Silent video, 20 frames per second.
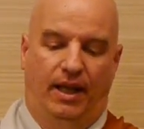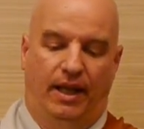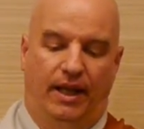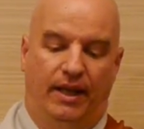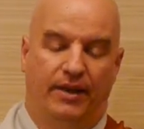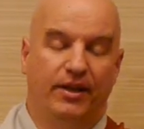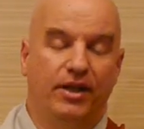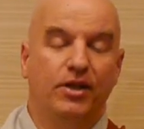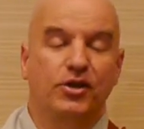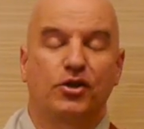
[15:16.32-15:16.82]

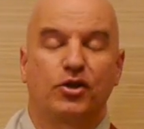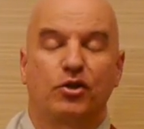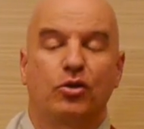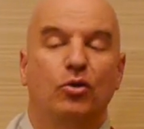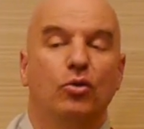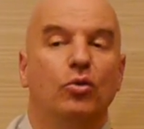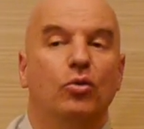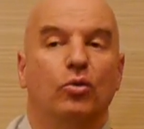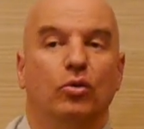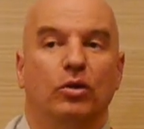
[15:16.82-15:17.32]
And this
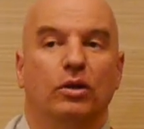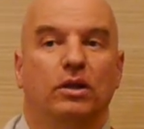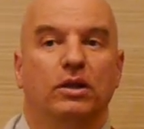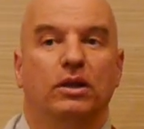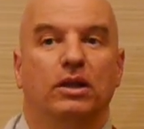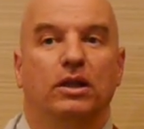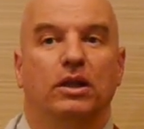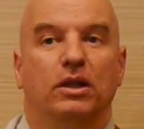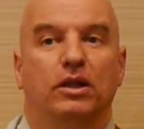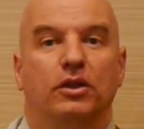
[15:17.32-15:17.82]
school
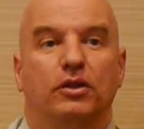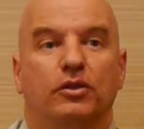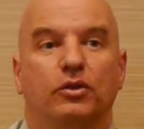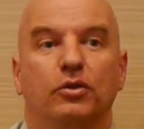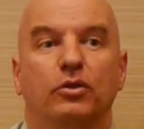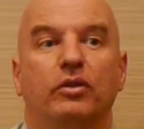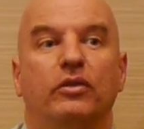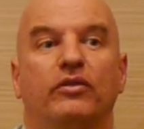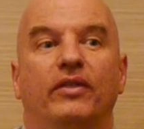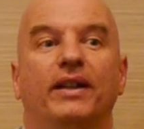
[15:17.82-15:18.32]

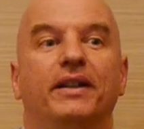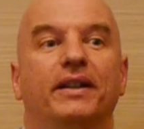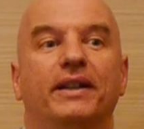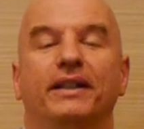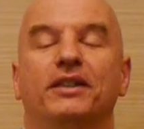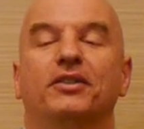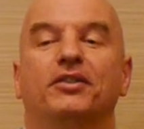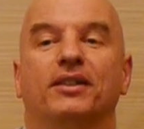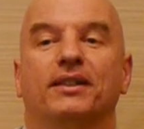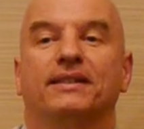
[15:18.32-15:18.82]
took very
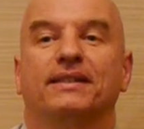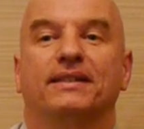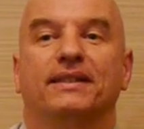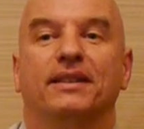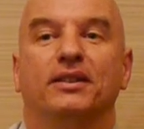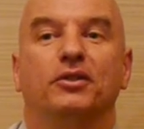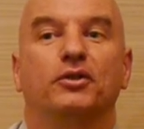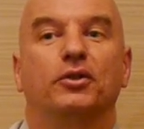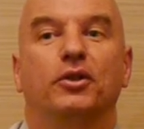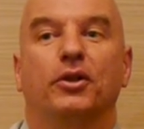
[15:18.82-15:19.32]

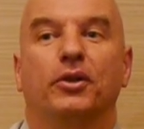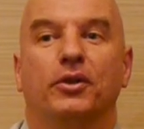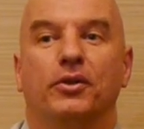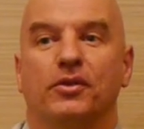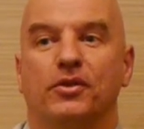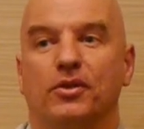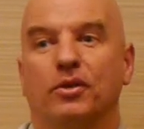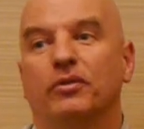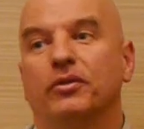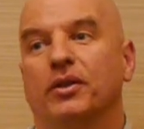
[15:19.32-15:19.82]
interesting
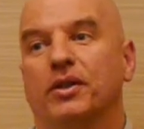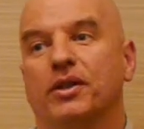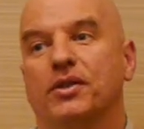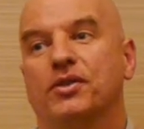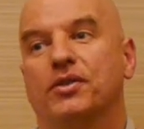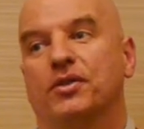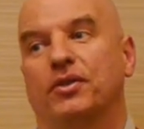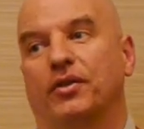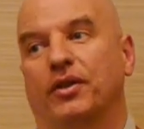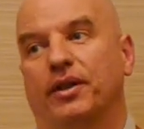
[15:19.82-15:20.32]
turns over
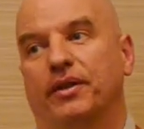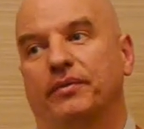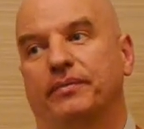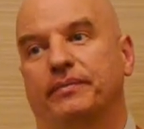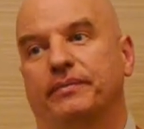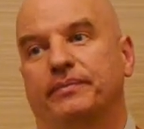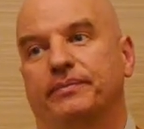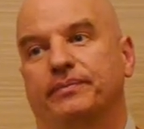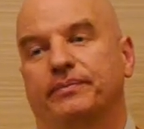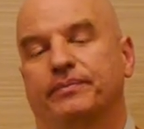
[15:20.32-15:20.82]
history.
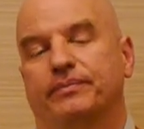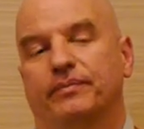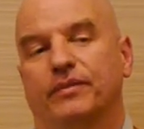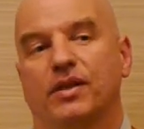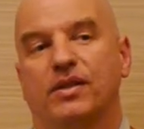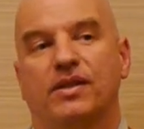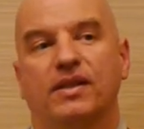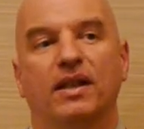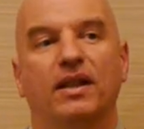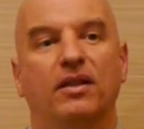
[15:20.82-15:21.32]

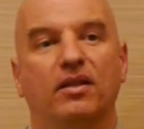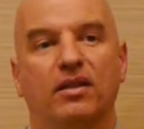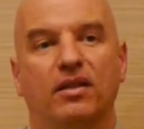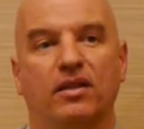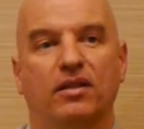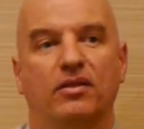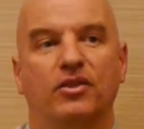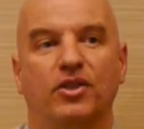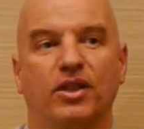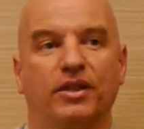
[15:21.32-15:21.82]
The
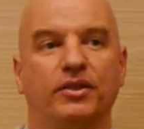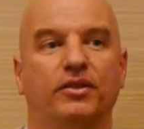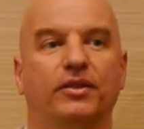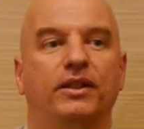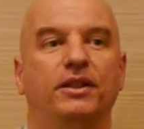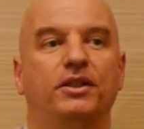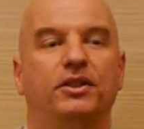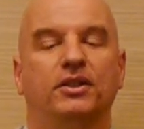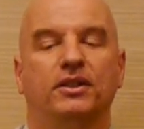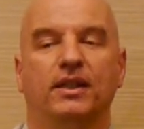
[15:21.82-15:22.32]
sixth
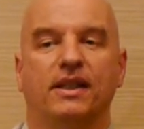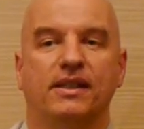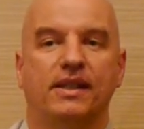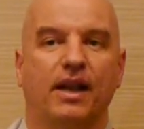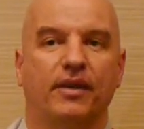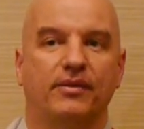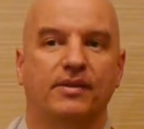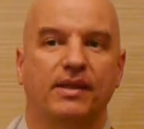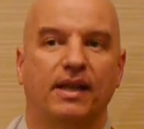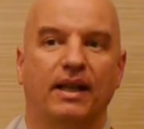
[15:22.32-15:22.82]
generation, as
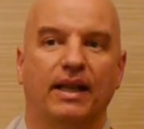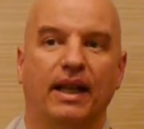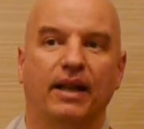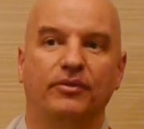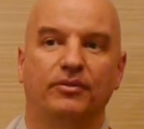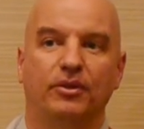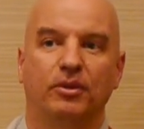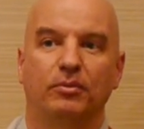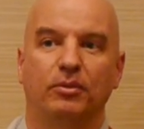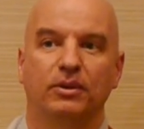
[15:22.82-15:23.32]
I've said,
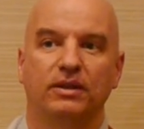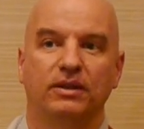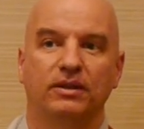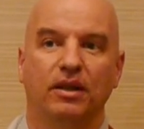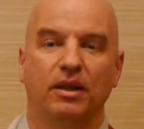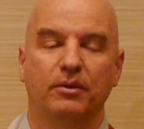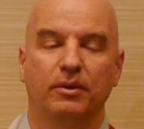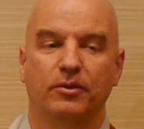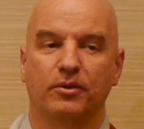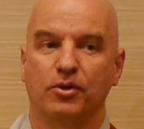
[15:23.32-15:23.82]
after
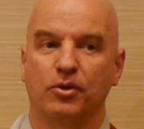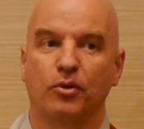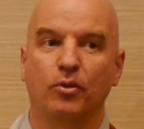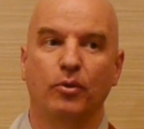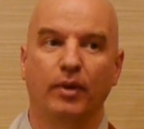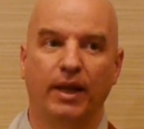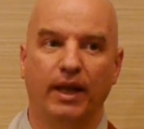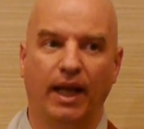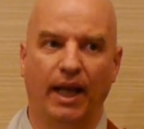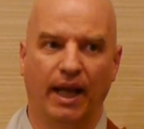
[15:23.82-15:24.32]
Bodhidharma was
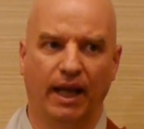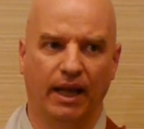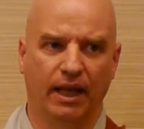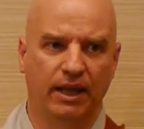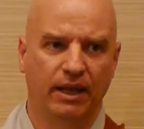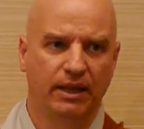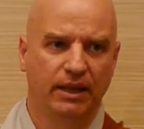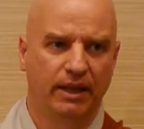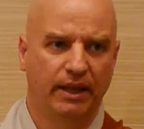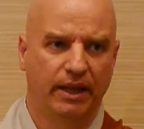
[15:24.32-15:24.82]
Hui Neng.
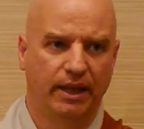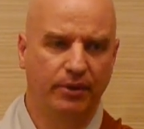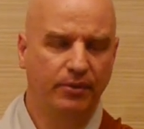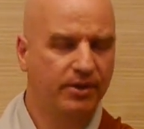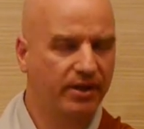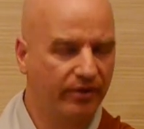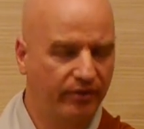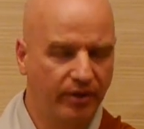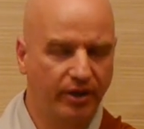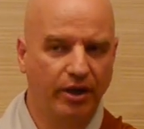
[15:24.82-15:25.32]
He
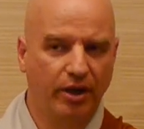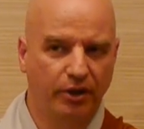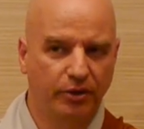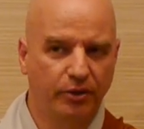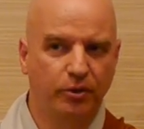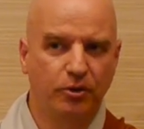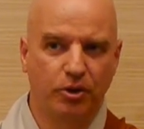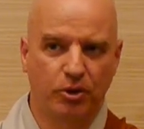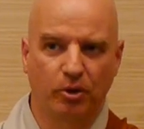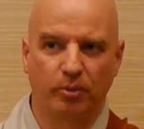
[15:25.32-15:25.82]
was a very
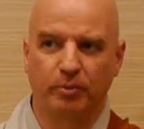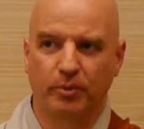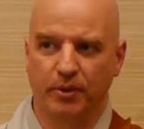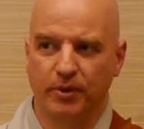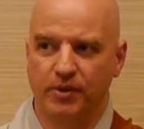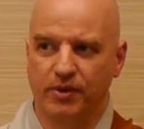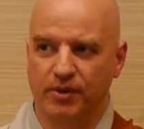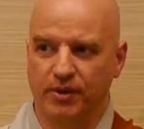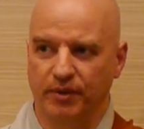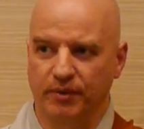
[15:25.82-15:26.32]
unusual
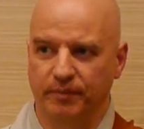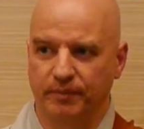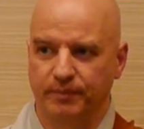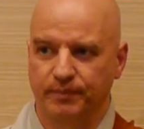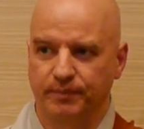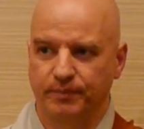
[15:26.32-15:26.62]
person.